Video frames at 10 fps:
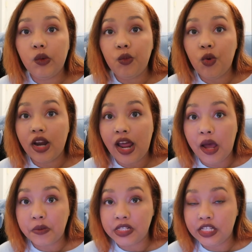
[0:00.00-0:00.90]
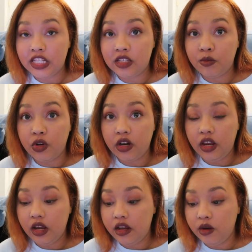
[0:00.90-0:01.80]
what happens in this
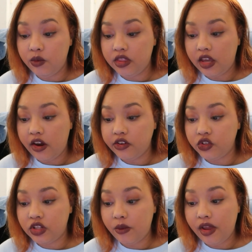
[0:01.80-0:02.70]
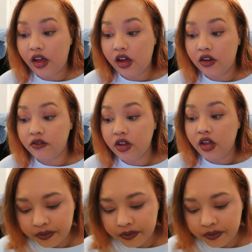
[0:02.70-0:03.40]
book and with the characters that we have.